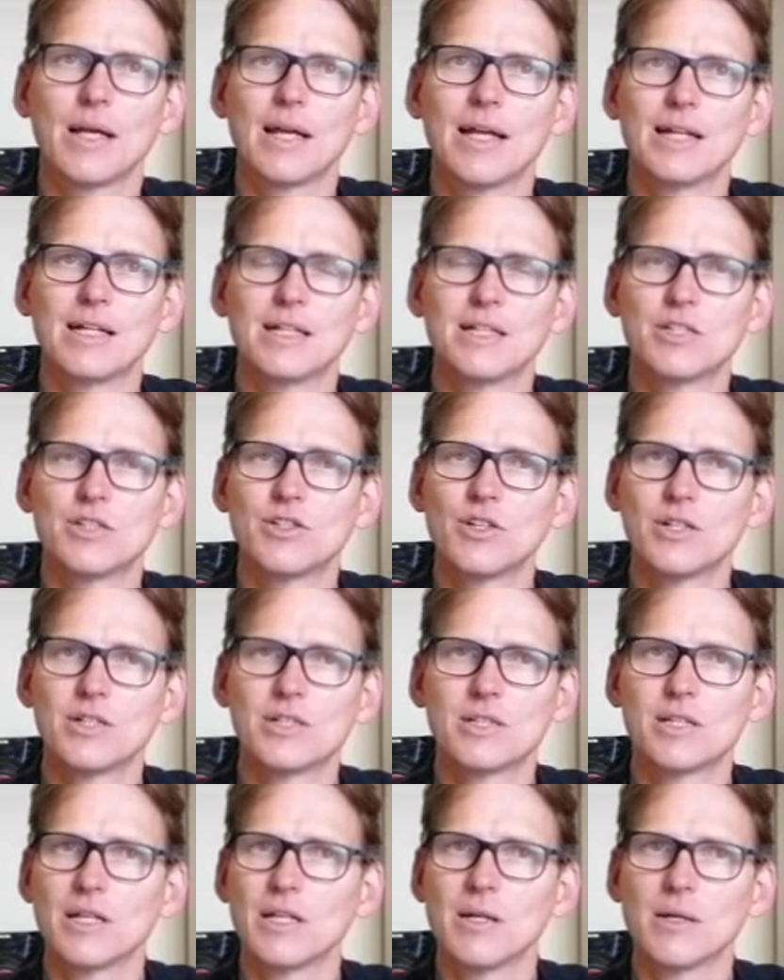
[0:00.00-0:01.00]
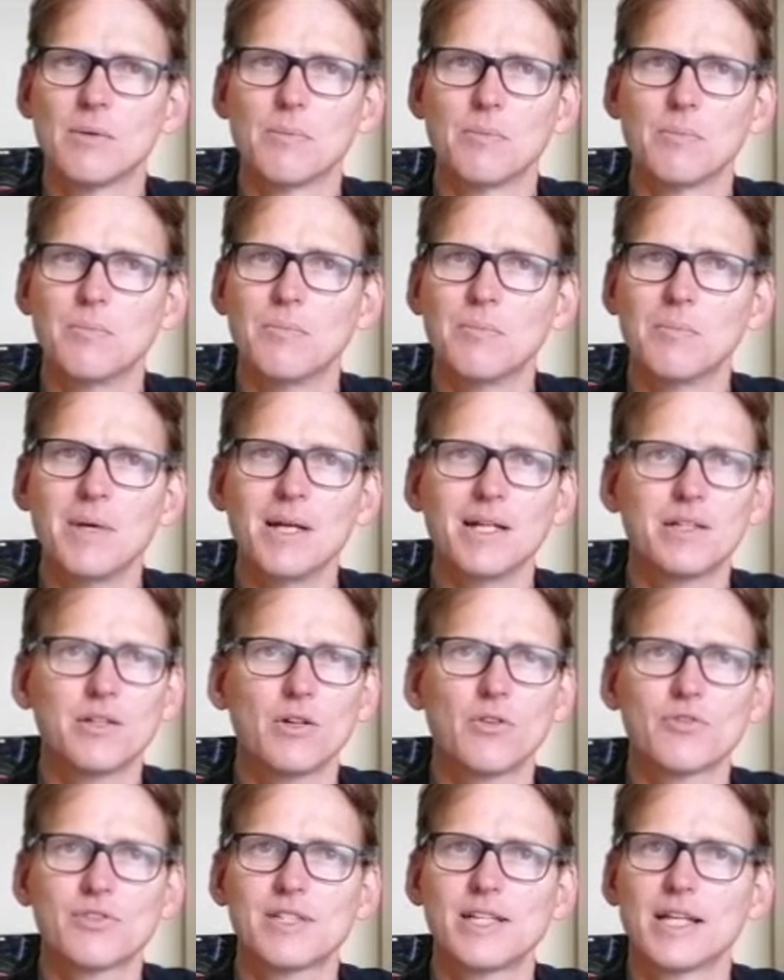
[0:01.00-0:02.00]
and it's in a matter
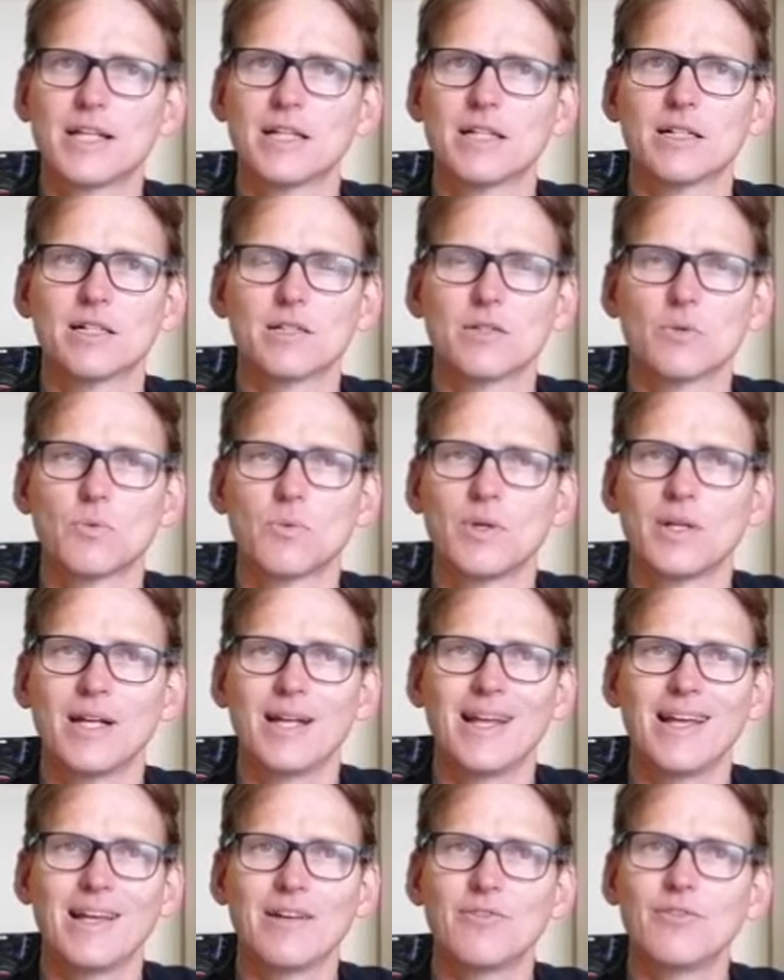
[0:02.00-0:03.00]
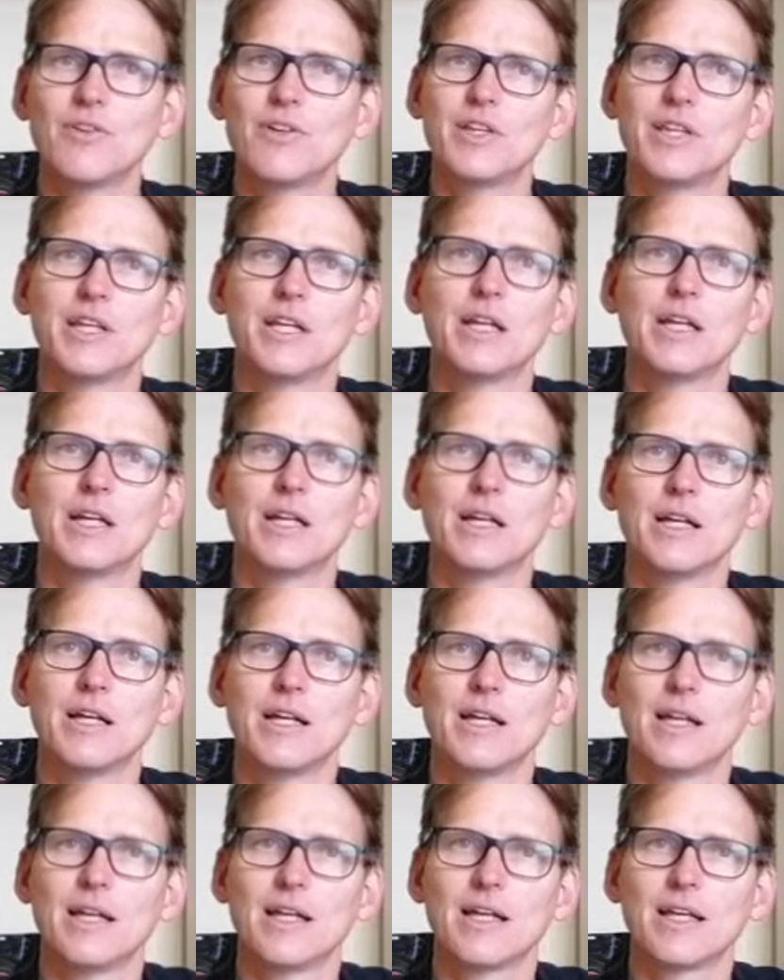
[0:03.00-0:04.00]
of seconds when everything
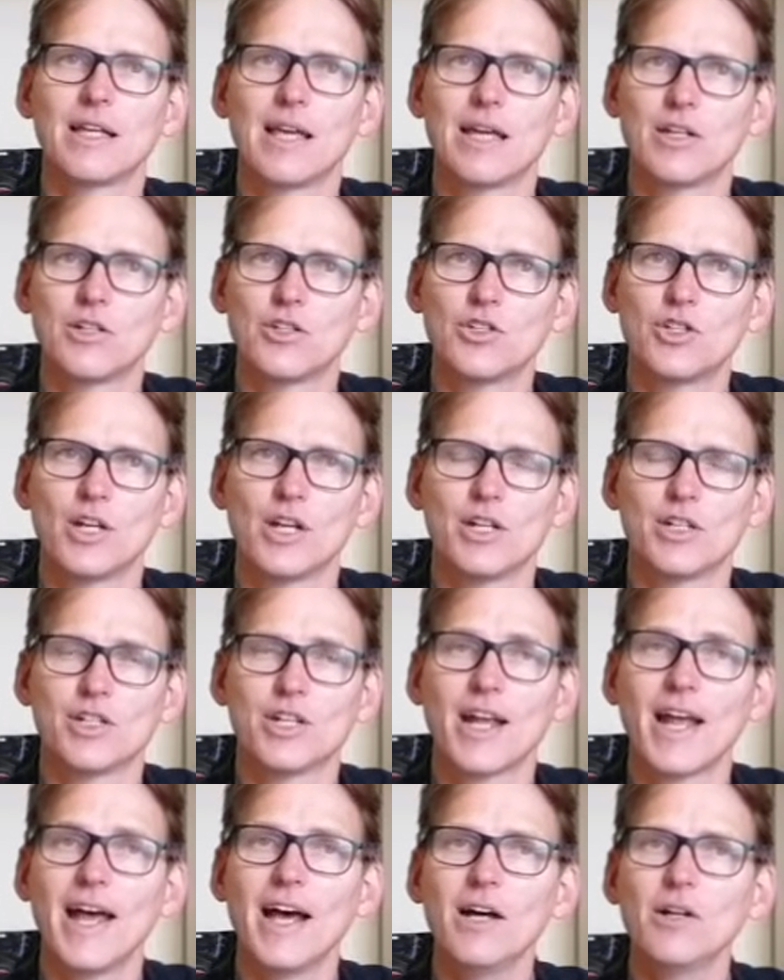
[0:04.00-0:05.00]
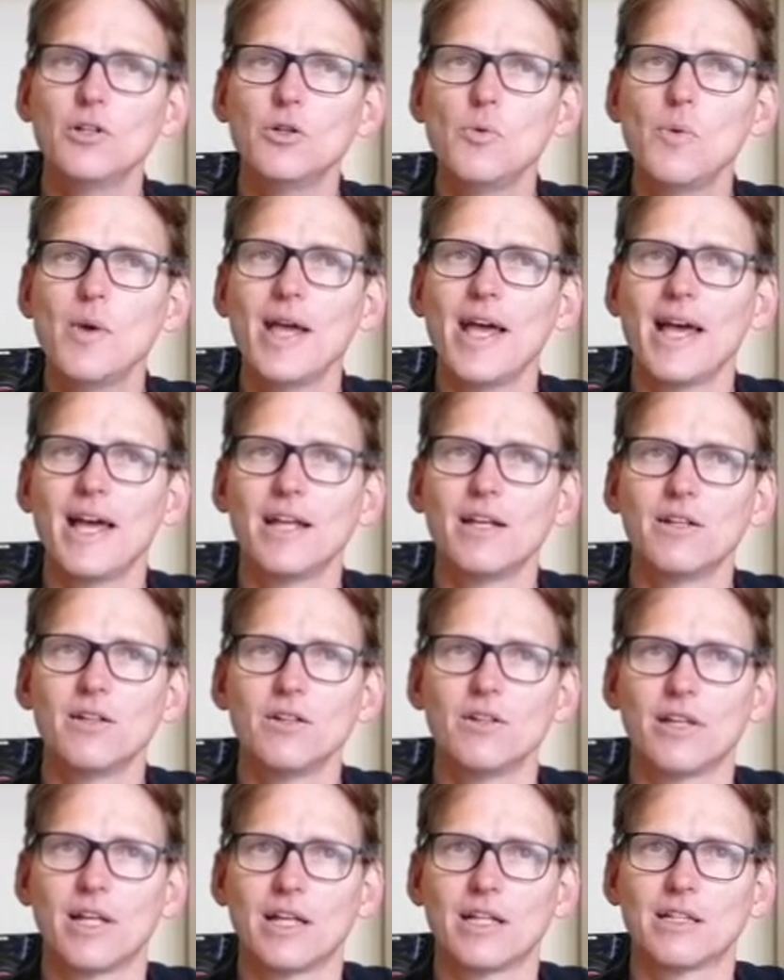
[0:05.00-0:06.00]
can change. How do we
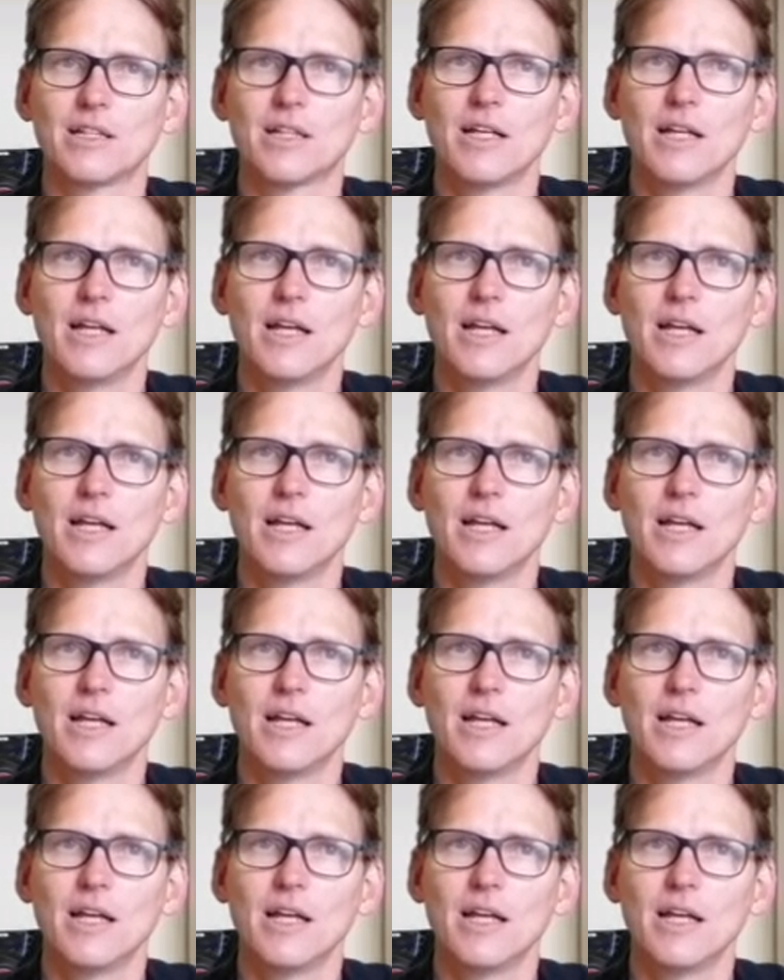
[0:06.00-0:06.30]
handle that?